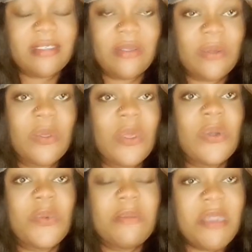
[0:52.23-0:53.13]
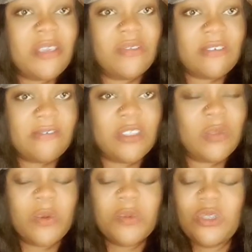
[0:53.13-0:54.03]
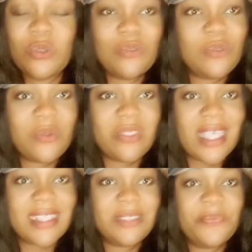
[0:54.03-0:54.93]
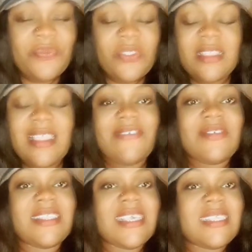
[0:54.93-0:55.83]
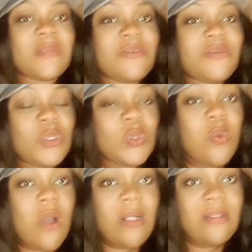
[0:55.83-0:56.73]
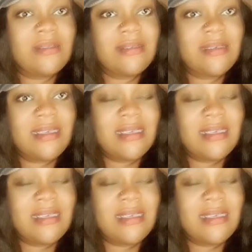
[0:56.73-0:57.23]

So we make use of it, but we don't know that there is a spiritual